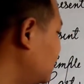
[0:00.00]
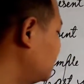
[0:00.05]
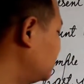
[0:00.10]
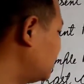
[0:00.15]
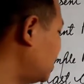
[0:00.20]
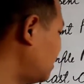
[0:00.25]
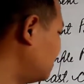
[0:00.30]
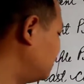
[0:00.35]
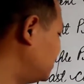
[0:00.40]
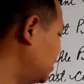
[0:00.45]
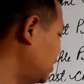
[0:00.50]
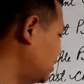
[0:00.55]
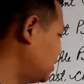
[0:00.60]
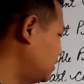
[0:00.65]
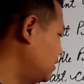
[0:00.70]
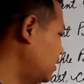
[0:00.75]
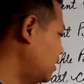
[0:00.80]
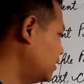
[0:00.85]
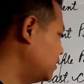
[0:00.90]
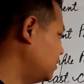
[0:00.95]

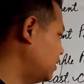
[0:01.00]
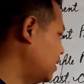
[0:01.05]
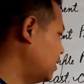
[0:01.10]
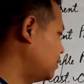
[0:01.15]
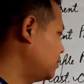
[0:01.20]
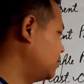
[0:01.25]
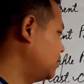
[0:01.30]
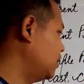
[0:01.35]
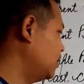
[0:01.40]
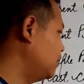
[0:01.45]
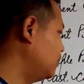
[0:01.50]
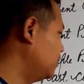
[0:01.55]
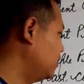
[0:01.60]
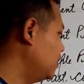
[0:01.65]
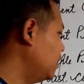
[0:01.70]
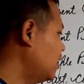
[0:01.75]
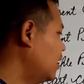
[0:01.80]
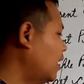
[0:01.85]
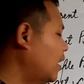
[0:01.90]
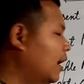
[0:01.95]
subject does action,
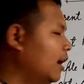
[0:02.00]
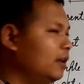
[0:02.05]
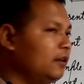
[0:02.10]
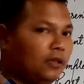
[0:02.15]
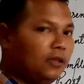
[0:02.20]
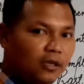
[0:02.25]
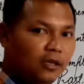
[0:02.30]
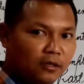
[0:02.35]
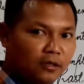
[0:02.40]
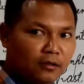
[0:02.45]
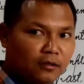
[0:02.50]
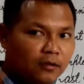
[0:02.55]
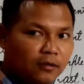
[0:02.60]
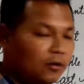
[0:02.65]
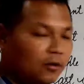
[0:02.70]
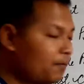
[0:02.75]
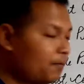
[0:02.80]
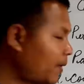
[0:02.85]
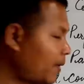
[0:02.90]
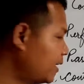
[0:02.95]
and
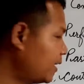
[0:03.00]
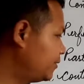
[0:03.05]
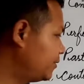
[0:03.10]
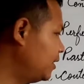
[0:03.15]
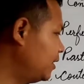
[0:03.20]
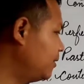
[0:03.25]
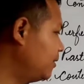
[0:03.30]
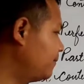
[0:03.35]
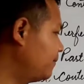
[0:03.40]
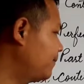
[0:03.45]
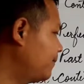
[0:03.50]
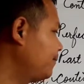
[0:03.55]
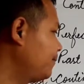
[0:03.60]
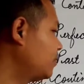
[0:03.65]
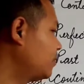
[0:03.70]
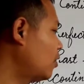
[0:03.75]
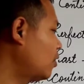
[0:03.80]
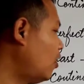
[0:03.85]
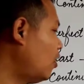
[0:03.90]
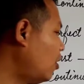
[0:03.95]
in passive,
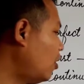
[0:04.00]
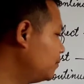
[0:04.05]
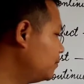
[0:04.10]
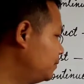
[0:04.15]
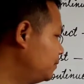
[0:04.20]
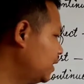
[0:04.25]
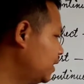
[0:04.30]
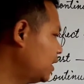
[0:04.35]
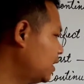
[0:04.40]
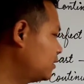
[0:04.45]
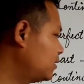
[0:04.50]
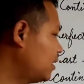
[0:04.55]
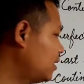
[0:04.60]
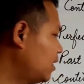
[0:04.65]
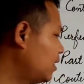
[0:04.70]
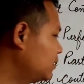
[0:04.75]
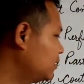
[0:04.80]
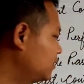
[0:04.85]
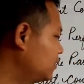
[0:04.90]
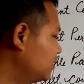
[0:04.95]
object
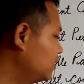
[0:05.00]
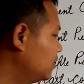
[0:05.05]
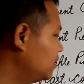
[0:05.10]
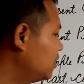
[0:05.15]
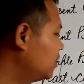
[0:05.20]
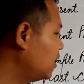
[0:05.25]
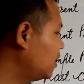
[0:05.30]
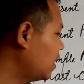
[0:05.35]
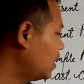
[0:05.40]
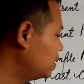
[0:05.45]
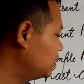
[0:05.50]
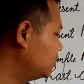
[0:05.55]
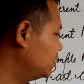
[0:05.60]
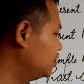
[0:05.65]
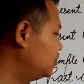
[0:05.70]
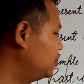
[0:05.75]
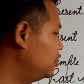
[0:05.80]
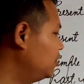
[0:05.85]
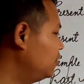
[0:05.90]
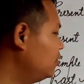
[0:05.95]
does
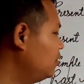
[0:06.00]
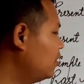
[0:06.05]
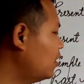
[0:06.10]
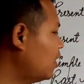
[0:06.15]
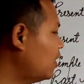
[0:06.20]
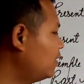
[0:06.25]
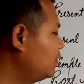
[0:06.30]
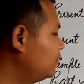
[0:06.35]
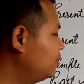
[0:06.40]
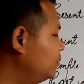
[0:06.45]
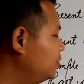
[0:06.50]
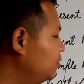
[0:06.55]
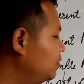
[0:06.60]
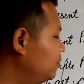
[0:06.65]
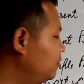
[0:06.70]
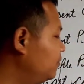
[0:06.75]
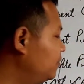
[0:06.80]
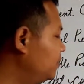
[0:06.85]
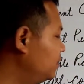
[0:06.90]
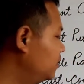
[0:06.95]
action. So you have
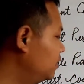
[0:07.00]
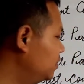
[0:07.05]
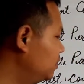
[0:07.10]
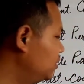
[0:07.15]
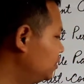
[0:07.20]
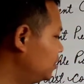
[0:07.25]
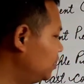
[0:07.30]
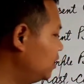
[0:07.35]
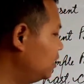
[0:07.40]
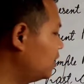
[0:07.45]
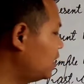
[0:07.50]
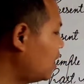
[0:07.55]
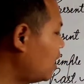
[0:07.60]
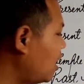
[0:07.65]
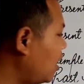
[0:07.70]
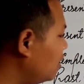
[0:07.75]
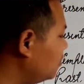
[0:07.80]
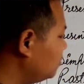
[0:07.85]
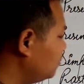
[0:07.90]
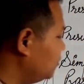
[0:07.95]
to see the
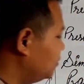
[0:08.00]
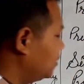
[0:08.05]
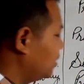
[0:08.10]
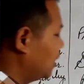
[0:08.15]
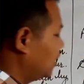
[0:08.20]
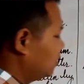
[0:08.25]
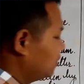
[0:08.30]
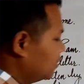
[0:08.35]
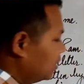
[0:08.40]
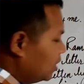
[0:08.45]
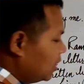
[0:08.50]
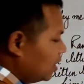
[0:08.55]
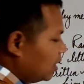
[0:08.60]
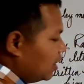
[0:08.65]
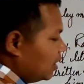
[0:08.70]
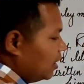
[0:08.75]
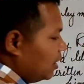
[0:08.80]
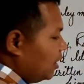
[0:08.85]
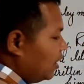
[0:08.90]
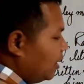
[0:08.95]
how to say.
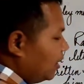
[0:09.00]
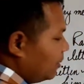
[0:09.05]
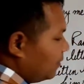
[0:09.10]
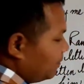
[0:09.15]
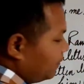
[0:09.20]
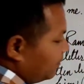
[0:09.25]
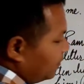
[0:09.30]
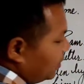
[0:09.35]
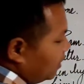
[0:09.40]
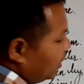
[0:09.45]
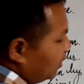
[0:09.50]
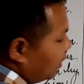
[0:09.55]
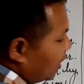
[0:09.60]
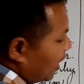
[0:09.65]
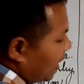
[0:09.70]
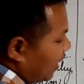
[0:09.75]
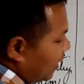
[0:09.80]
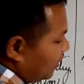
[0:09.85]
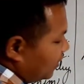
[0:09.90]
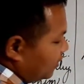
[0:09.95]
If
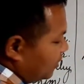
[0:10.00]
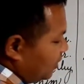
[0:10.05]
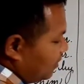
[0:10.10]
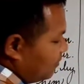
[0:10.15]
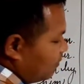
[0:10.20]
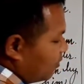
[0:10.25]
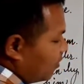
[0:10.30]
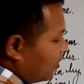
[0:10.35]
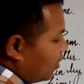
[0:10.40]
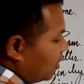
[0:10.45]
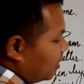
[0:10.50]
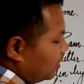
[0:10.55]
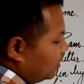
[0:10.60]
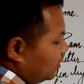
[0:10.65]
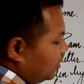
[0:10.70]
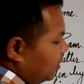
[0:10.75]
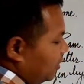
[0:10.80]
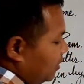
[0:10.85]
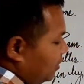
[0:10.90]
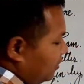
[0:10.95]
in active voice,
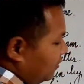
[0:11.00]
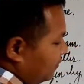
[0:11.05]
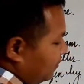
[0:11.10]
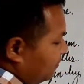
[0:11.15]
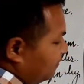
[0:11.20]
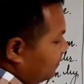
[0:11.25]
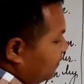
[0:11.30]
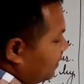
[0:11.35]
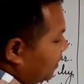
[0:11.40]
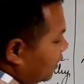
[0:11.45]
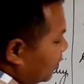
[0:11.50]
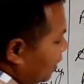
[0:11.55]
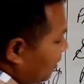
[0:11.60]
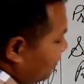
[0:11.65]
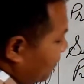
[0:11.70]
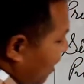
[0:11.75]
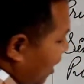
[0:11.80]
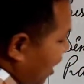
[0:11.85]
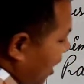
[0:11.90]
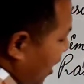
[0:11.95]
if
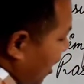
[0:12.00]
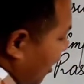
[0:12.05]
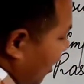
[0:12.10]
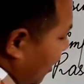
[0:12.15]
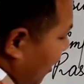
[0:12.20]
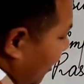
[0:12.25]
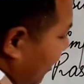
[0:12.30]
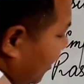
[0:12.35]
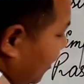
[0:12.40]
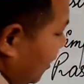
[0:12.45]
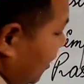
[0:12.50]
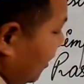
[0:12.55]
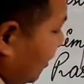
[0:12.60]
become I,